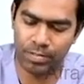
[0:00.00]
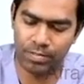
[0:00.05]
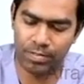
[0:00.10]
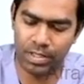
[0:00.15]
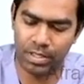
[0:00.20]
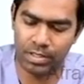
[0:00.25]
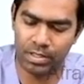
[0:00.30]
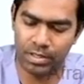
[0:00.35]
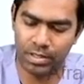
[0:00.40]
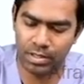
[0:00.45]

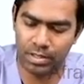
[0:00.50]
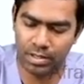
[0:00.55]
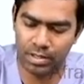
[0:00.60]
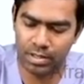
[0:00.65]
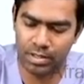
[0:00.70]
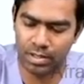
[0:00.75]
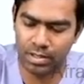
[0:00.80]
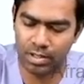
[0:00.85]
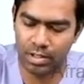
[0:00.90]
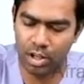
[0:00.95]
with
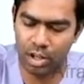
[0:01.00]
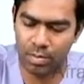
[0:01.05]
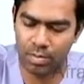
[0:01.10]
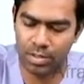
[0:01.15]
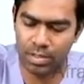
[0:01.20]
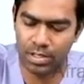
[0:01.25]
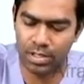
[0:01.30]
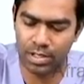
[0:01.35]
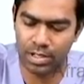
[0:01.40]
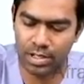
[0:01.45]

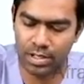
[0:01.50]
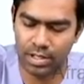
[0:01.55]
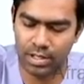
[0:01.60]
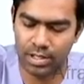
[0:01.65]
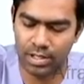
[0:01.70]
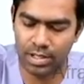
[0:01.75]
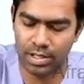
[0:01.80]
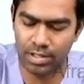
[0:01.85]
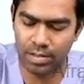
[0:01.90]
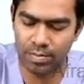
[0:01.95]
normal saline,
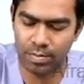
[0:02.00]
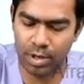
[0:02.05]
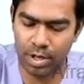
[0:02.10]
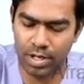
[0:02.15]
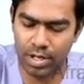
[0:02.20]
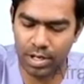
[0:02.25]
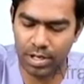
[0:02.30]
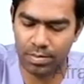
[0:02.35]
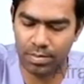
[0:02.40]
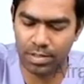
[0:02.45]
that is
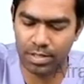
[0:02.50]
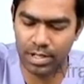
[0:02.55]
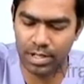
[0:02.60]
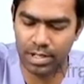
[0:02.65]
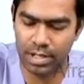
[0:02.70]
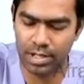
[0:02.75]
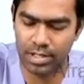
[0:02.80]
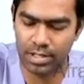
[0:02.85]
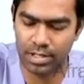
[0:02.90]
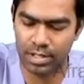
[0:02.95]
0.9%
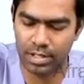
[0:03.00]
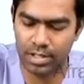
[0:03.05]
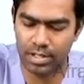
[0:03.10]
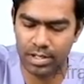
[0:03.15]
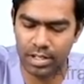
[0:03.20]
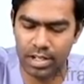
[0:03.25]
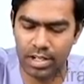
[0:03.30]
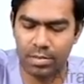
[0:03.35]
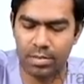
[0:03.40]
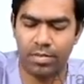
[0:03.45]
NaCl.
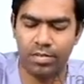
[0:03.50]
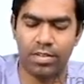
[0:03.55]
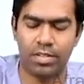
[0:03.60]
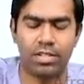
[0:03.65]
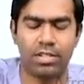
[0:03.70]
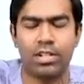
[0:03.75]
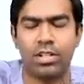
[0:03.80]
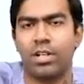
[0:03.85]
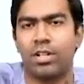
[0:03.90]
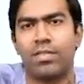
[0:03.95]
There will be
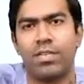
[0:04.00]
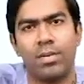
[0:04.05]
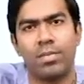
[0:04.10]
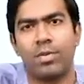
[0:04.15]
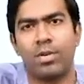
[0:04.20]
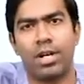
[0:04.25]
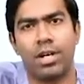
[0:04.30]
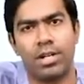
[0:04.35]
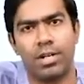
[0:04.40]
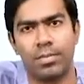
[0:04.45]
worsening of
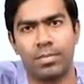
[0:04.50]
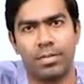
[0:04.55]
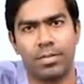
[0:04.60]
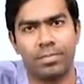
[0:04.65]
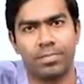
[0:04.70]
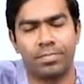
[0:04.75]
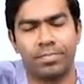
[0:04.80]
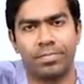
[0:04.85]
hyponatremia.